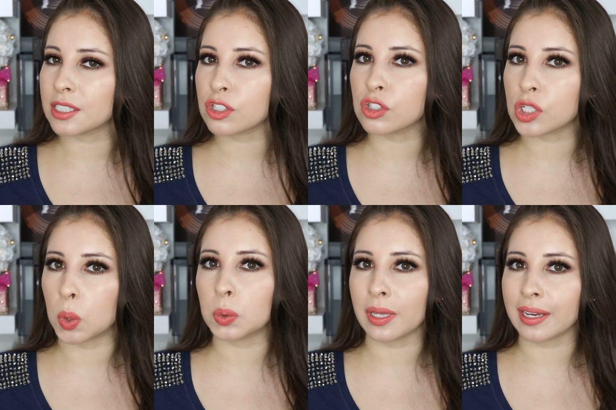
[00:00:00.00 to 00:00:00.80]
I just
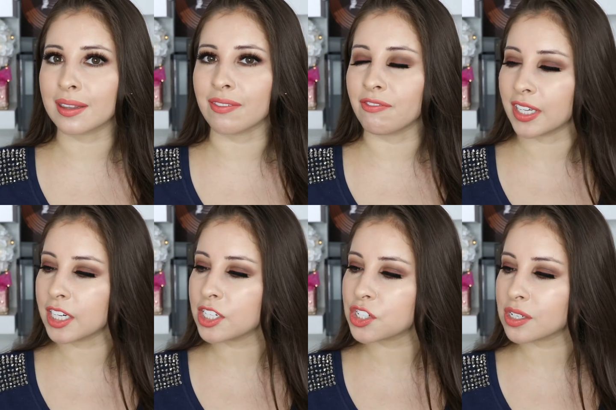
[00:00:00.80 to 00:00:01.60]
don't like the
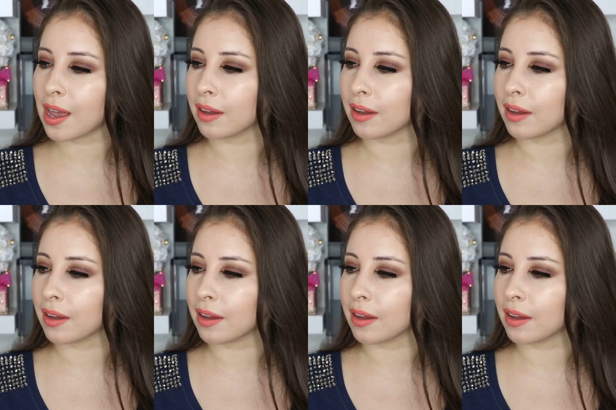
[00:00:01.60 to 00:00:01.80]
finish.